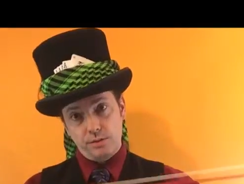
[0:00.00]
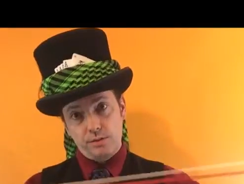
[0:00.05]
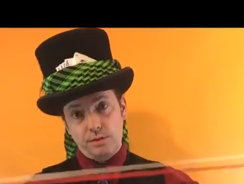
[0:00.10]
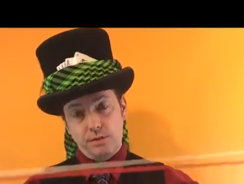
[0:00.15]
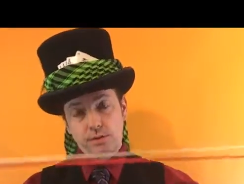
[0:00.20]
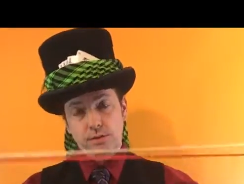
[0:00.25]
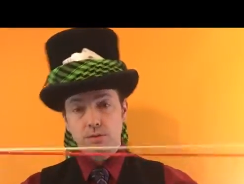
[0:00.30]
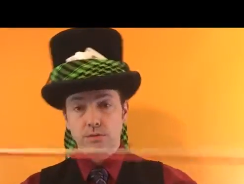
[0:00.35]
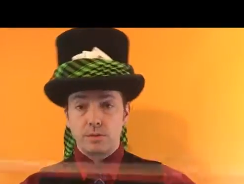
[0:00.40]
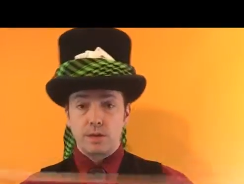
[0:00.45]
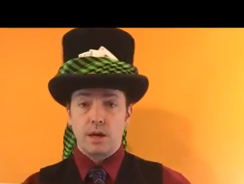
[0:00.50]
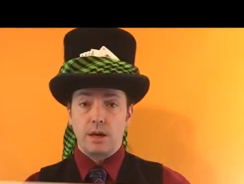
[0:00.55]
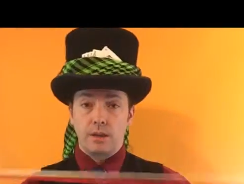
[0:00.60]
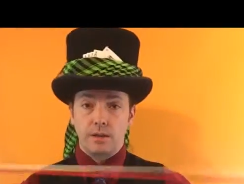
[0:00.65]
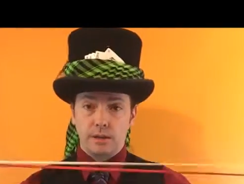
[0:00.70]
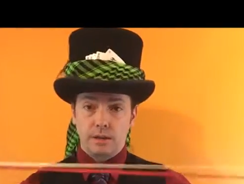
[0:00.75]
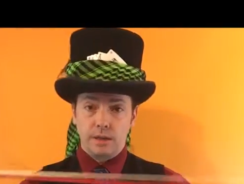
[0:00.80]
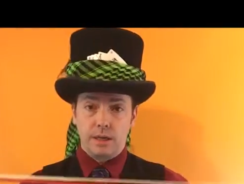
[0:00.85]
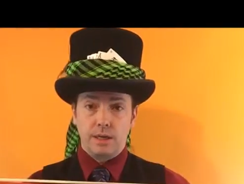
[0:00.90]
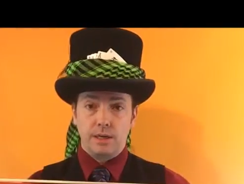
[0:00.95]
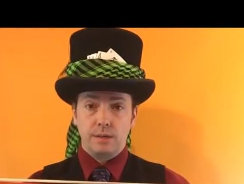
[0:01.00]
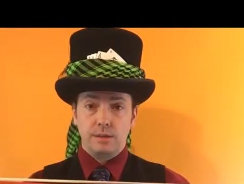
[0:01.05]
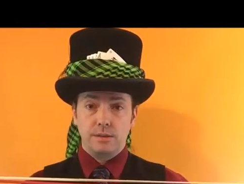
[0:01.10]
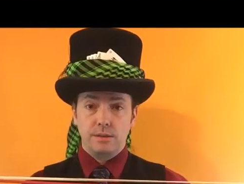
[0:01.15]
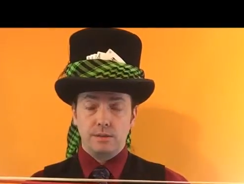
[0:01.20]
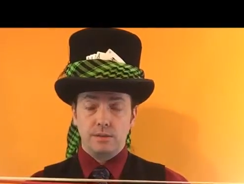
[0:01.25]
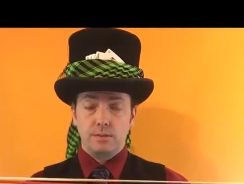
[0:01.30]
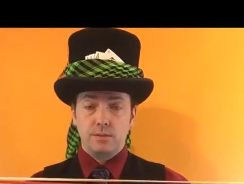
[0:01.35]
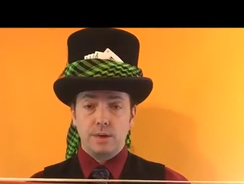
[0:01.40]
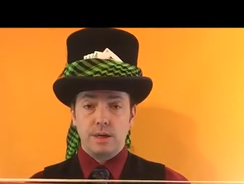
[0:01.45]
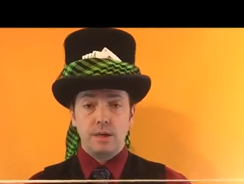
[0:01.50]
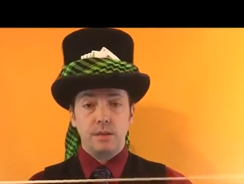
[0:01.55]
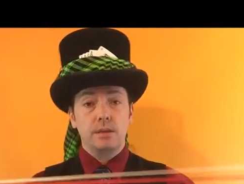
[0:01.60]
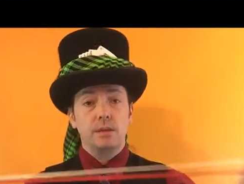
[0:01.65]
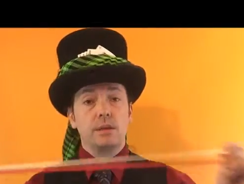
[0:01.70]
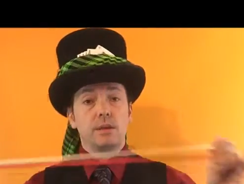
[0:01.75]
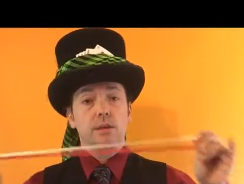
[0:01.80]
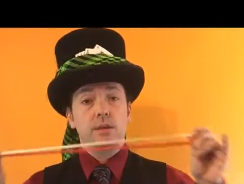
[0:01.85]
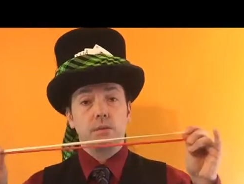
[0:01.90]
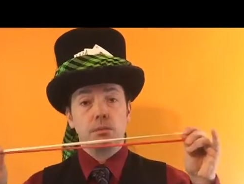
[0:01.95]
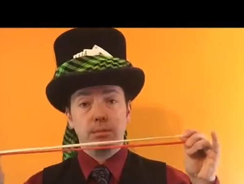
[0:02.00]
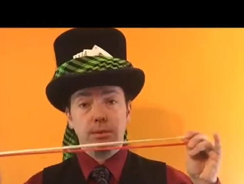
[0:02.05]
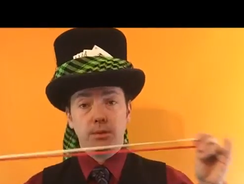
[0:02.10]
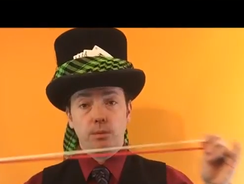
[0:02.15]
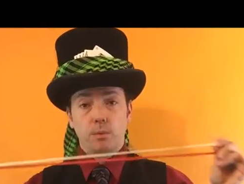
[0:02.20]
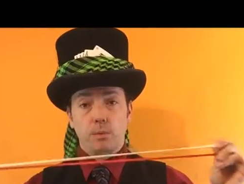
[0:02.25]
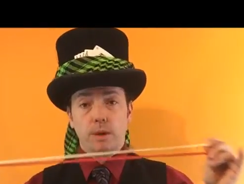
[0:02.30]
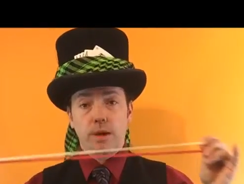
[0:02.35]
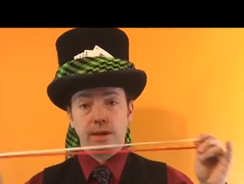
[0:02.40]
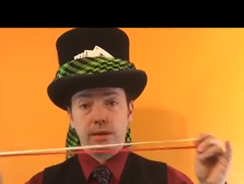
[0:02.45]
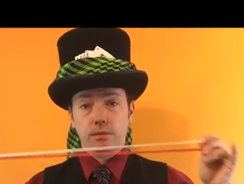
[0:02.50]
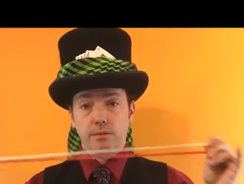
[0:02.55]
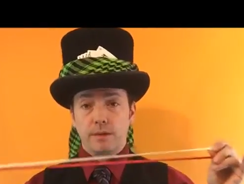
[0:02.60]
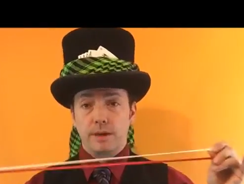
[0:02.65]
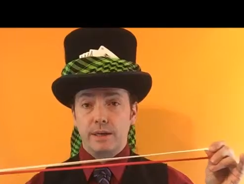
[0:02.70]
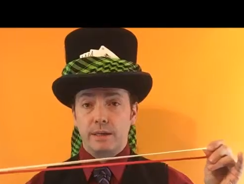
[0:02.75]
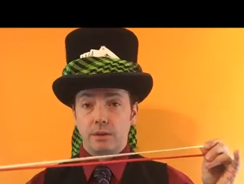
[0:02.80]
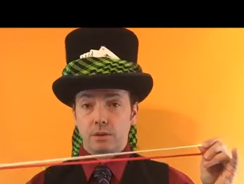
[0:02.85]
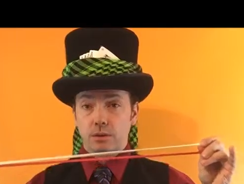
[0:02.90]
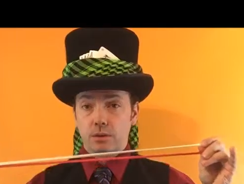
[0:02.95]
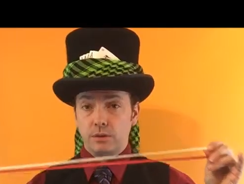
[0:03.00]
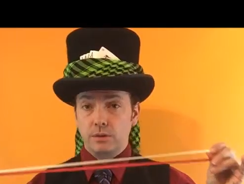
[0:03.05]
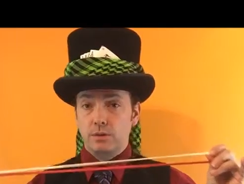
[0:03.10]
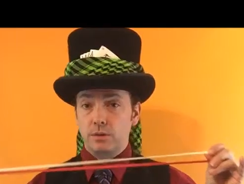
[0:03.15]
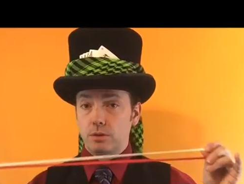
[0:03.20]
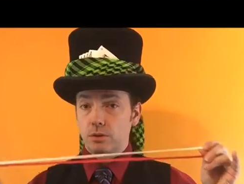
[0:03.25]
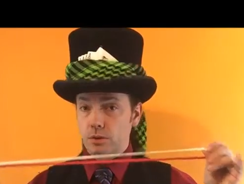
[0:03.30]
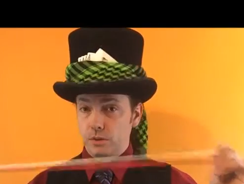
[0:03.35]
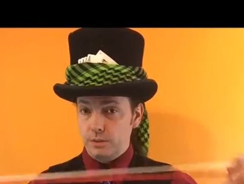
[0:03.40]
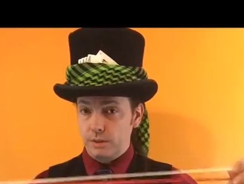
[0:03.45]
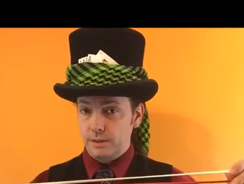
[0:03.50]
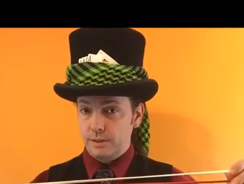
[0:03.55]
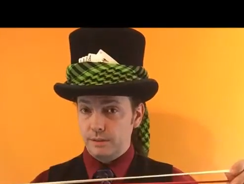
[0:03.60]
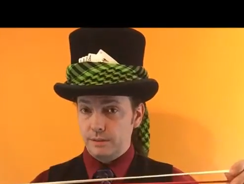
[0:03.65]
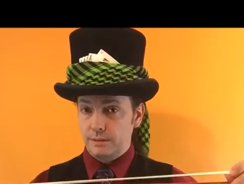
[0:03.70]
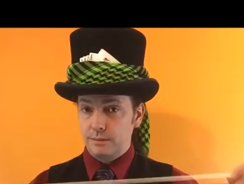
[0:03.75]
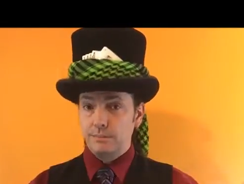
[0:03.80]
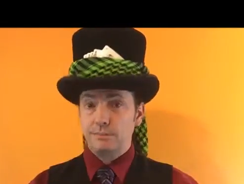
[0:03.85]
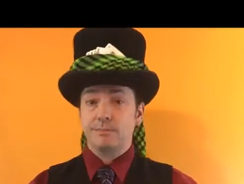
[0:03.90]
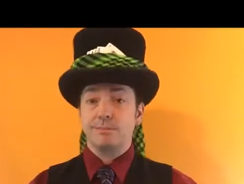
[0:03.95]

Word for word: You can use other colors as well, but white and red look the coolest.